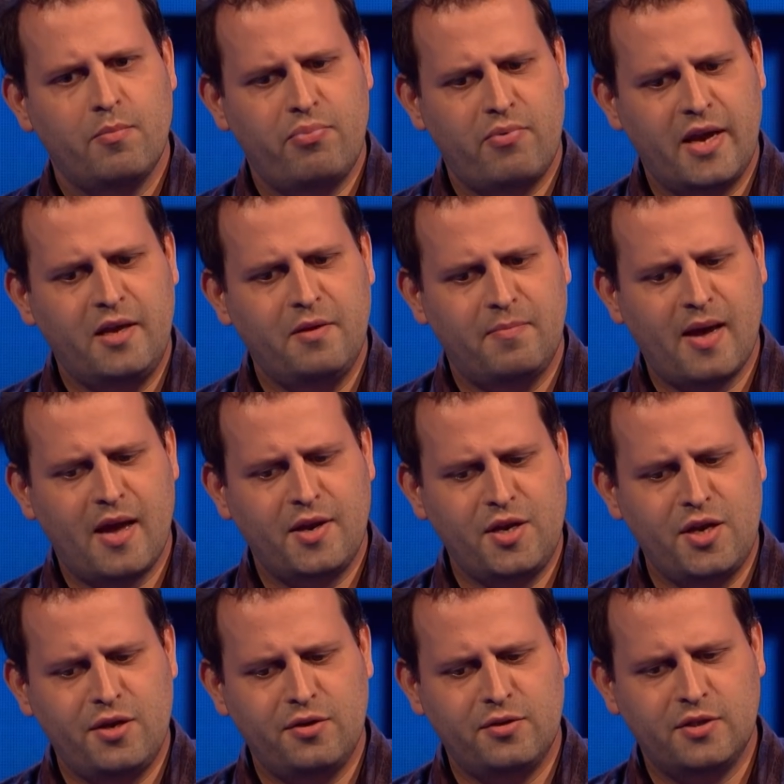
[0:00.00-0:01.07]
Breaking bad
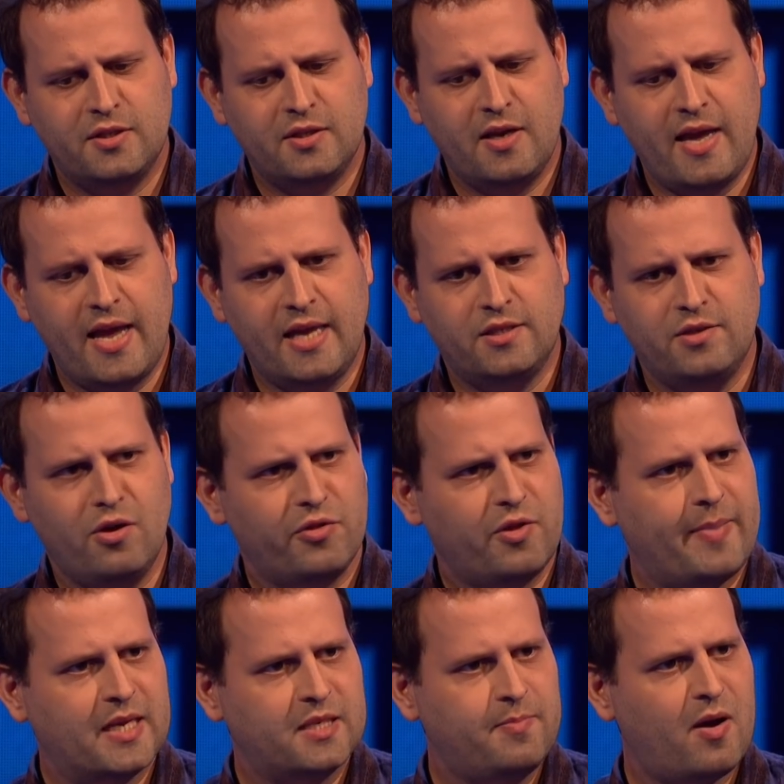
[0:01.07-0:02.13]
news is not the
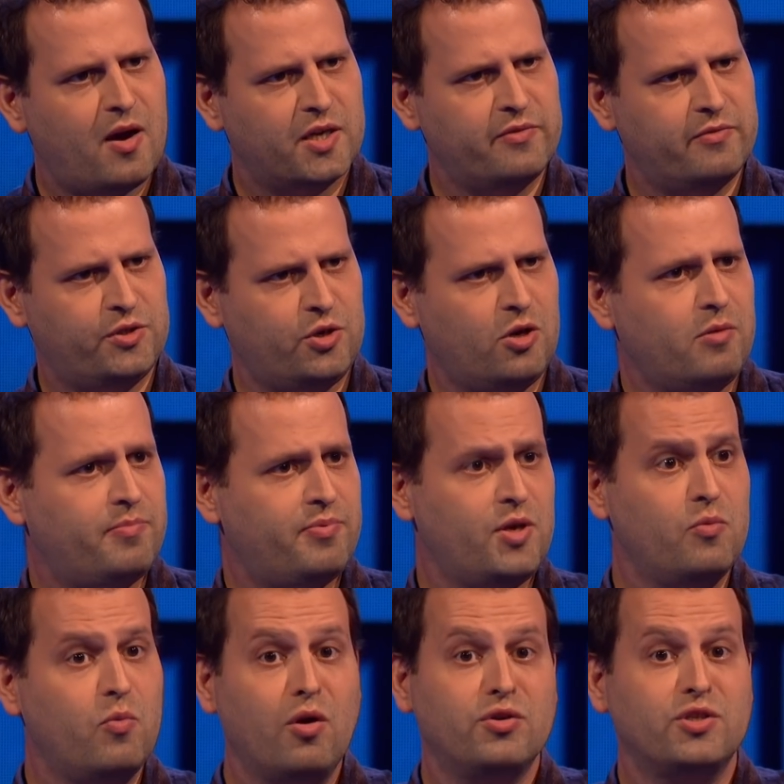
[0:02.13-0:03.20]
best part of the job. Yeah.
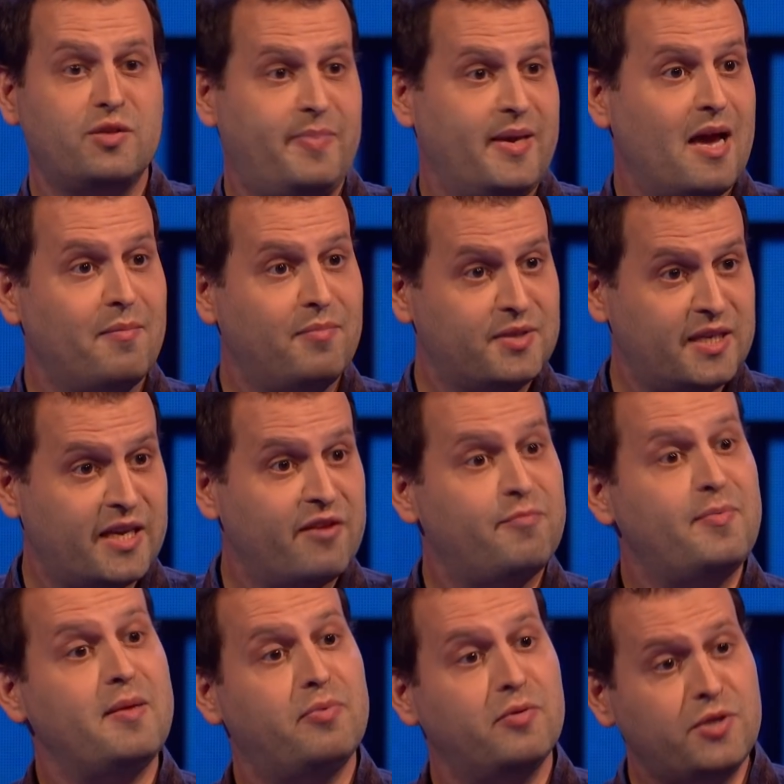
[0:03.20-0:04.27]
You want to be able to
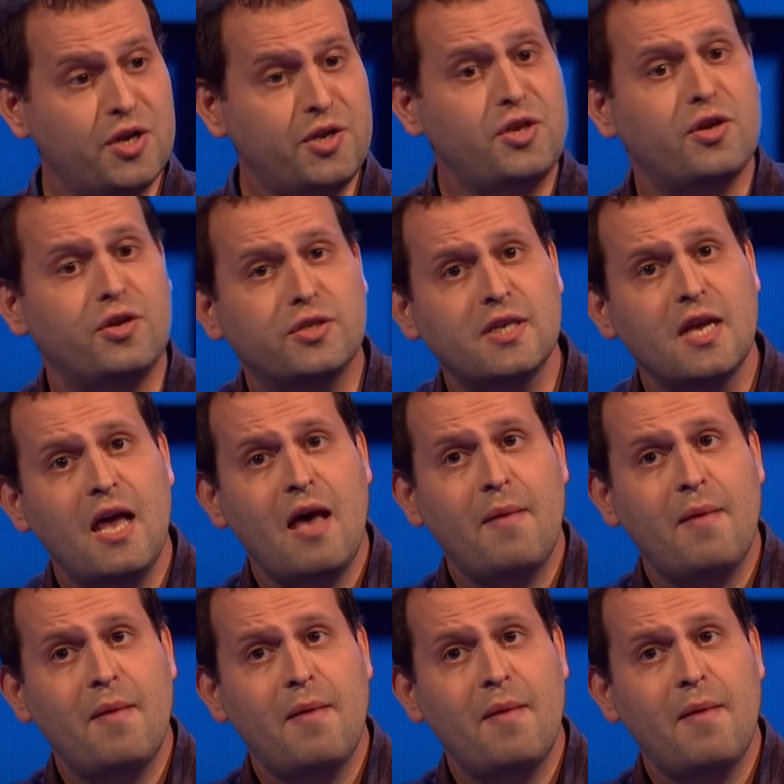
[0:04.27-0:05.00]
give people good news.